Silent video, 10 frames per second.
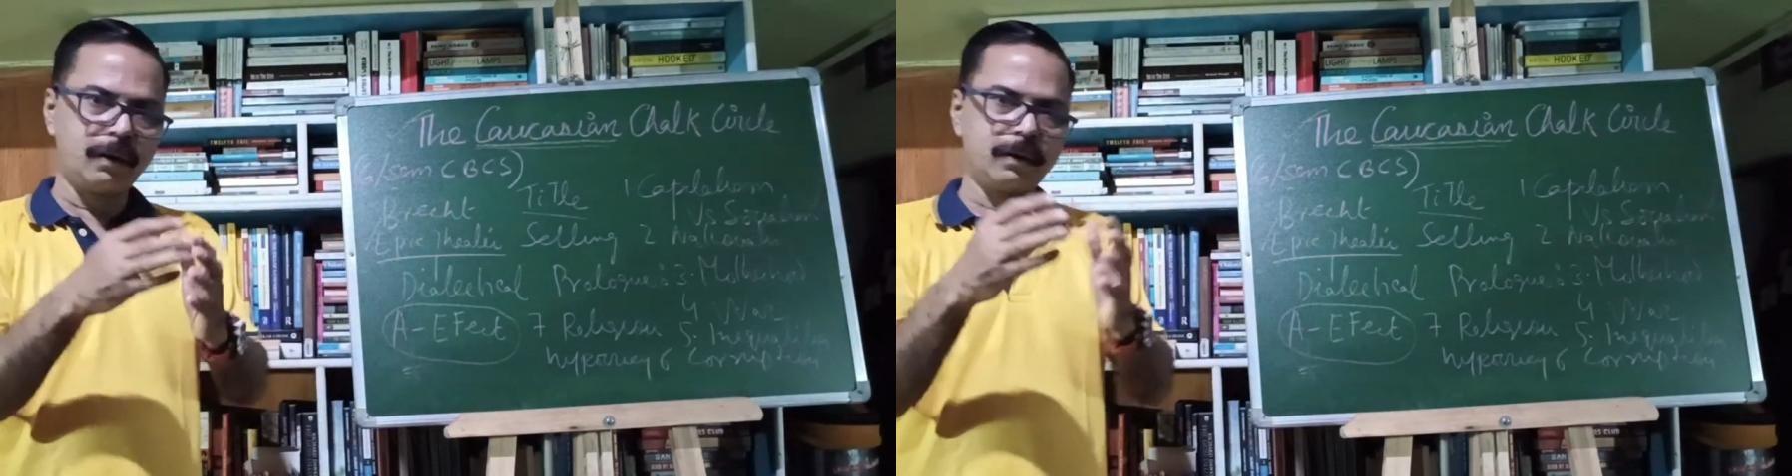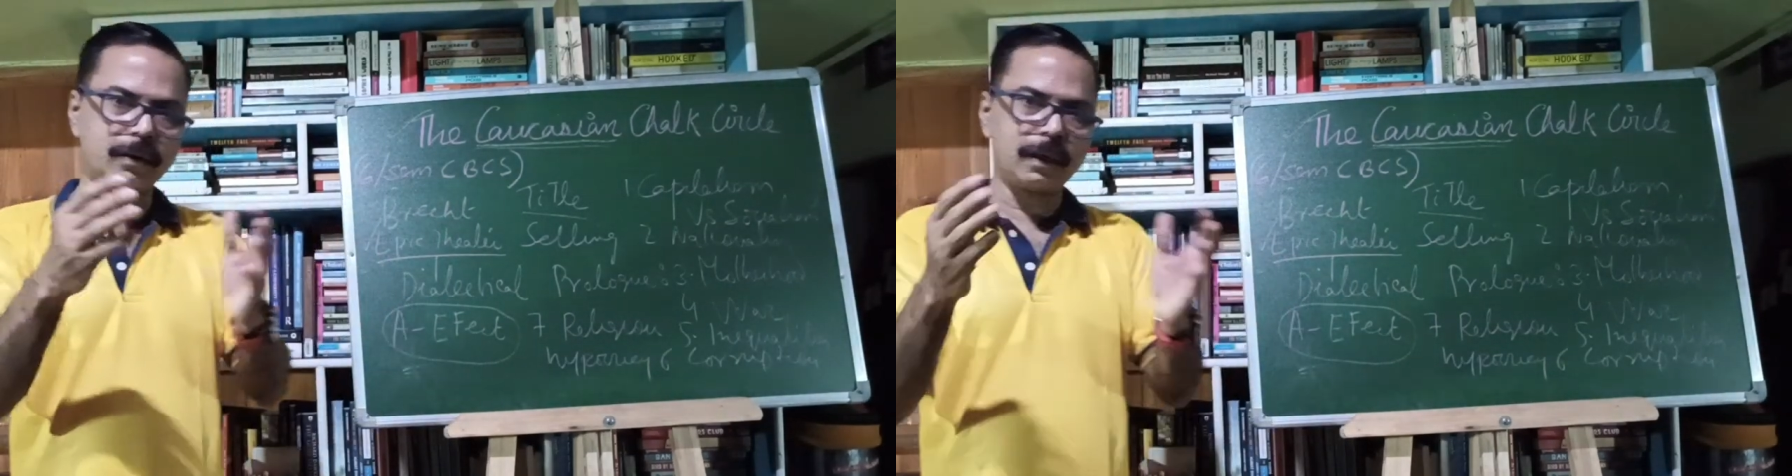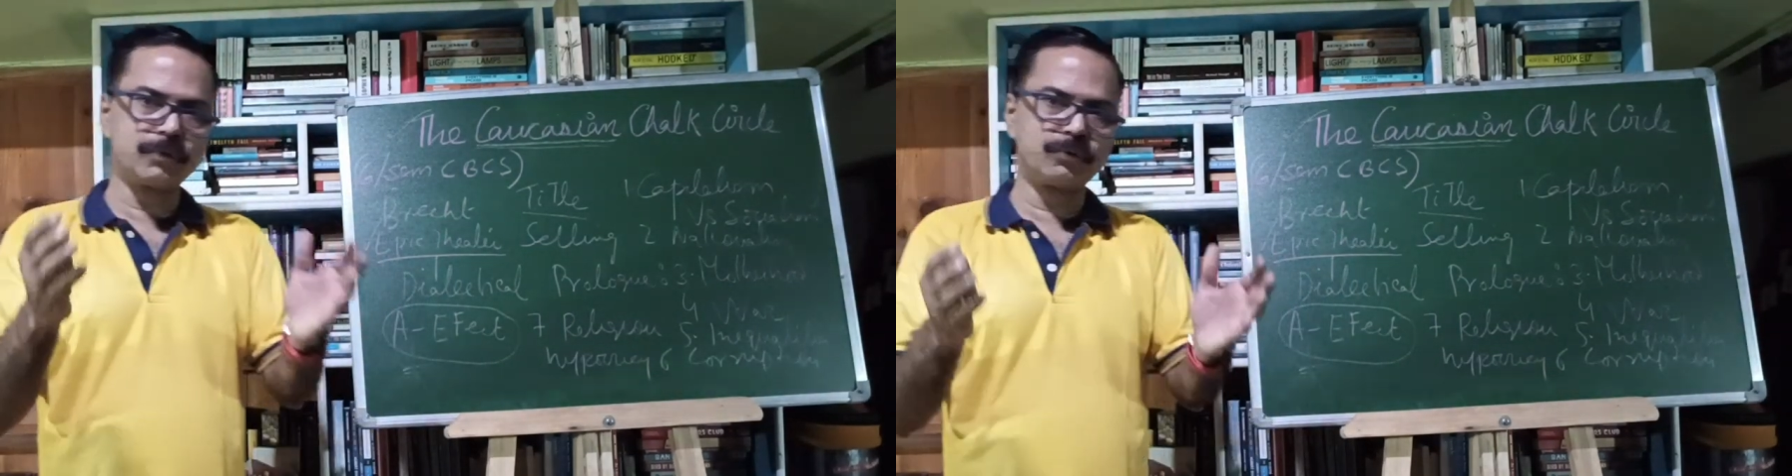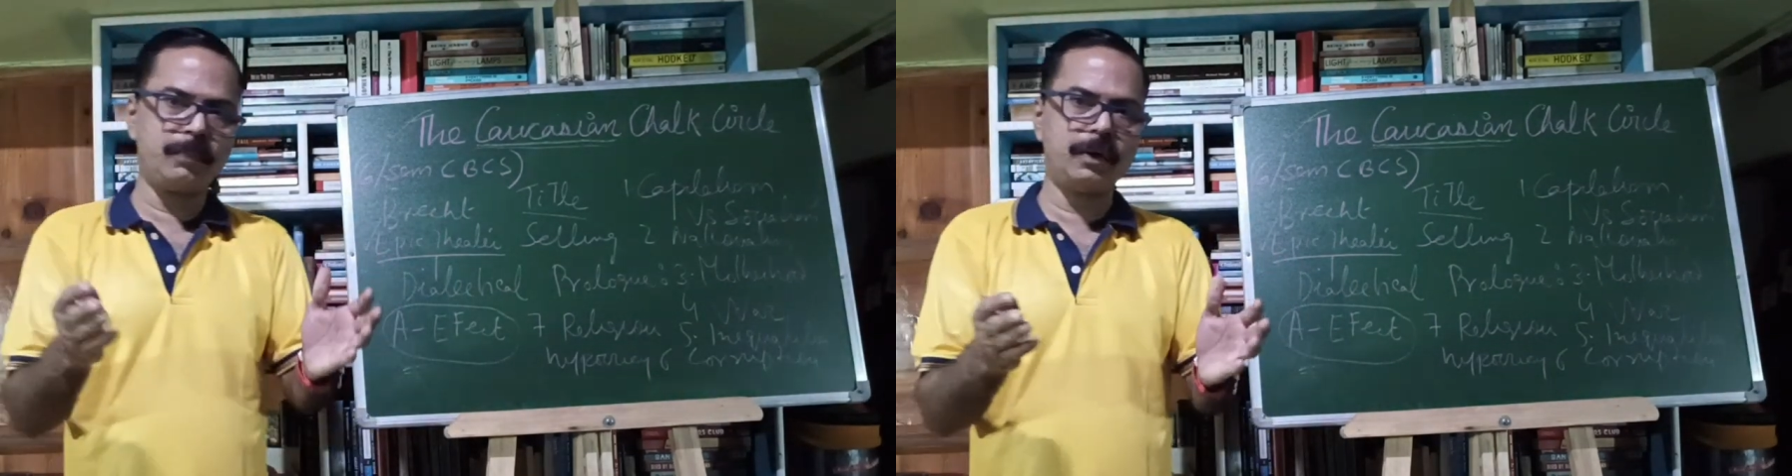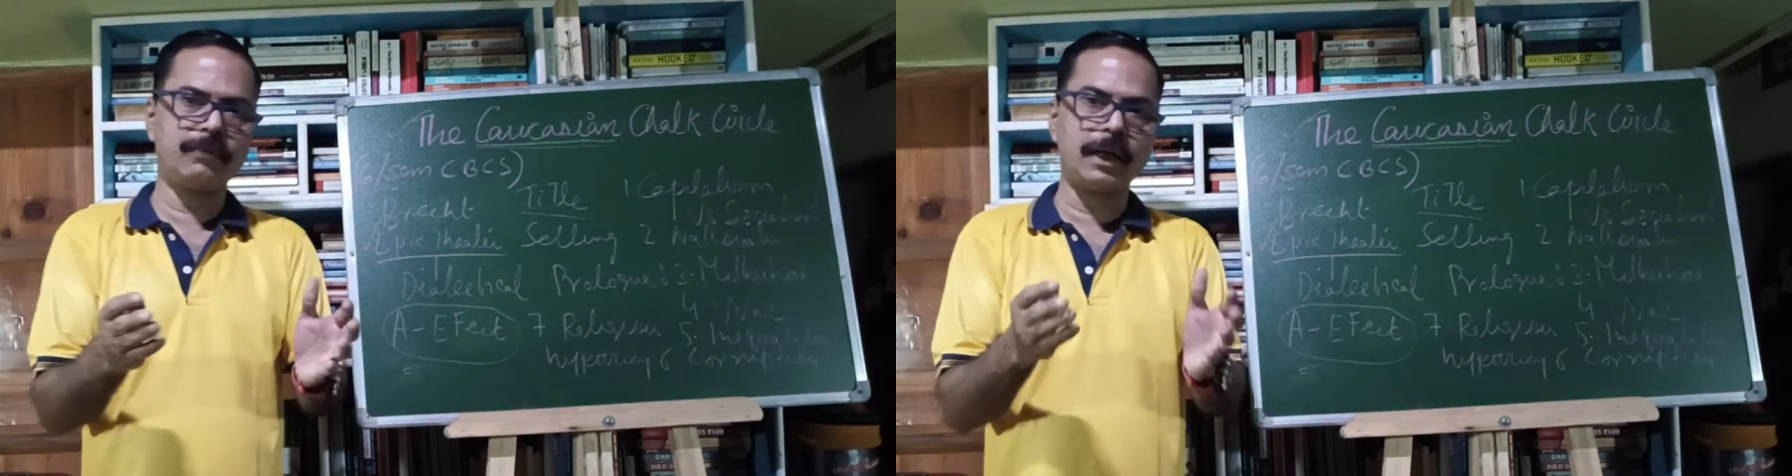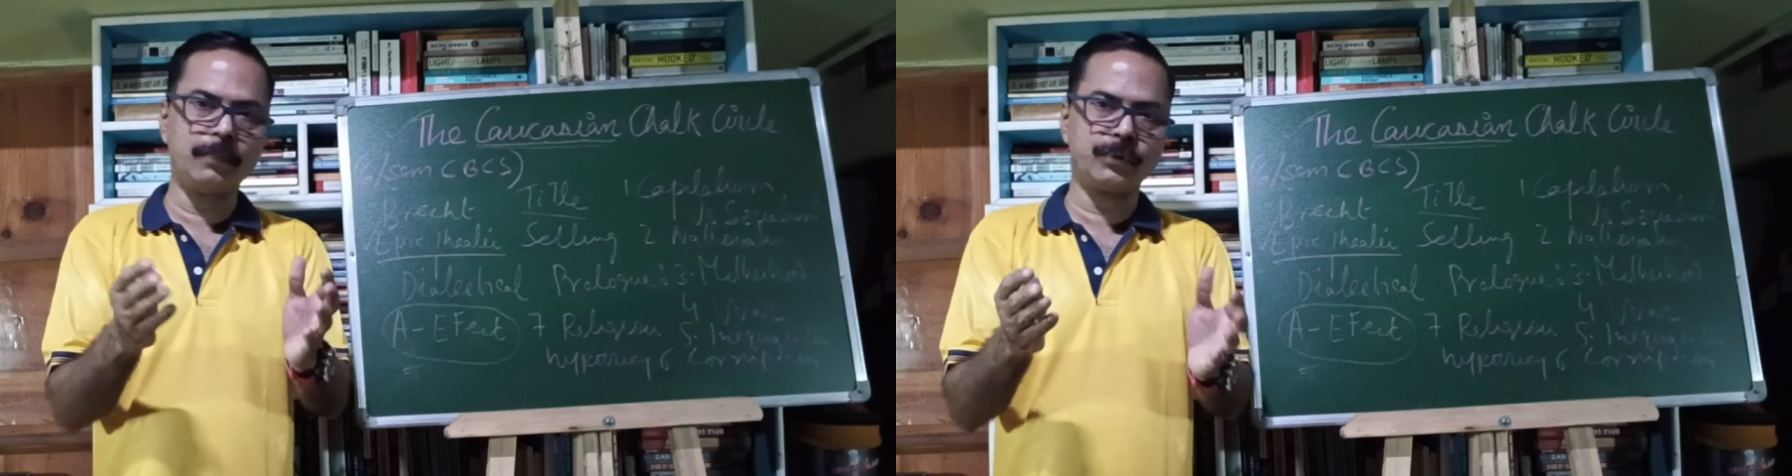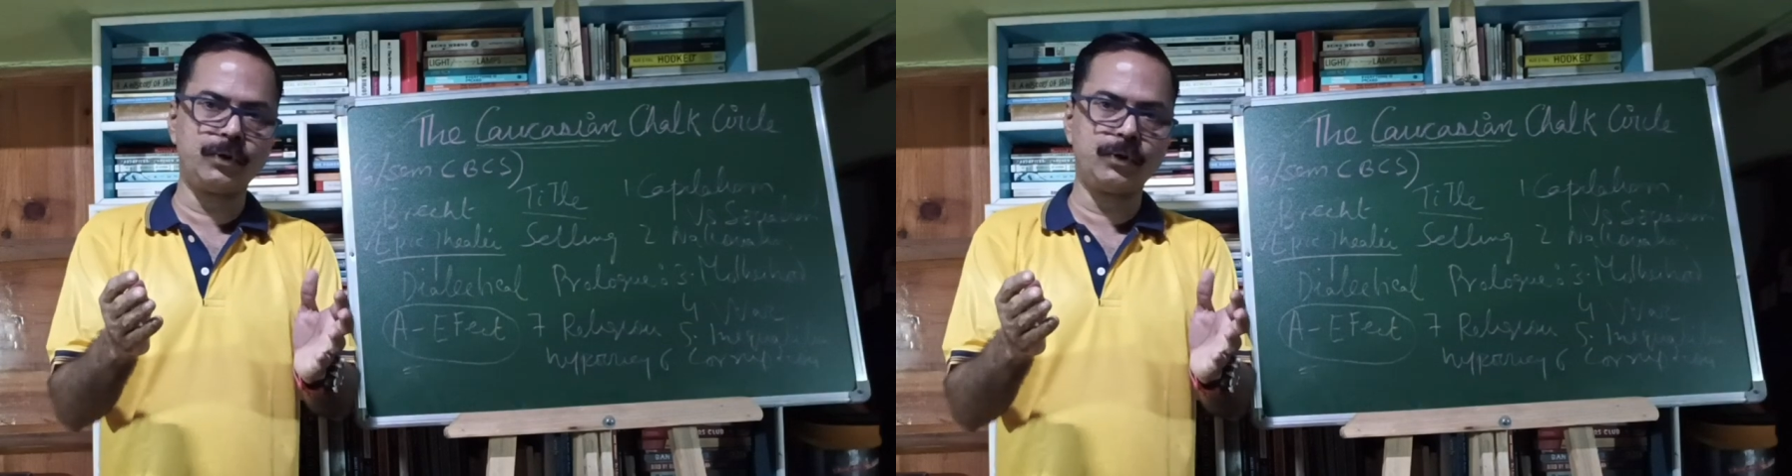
class will be of help to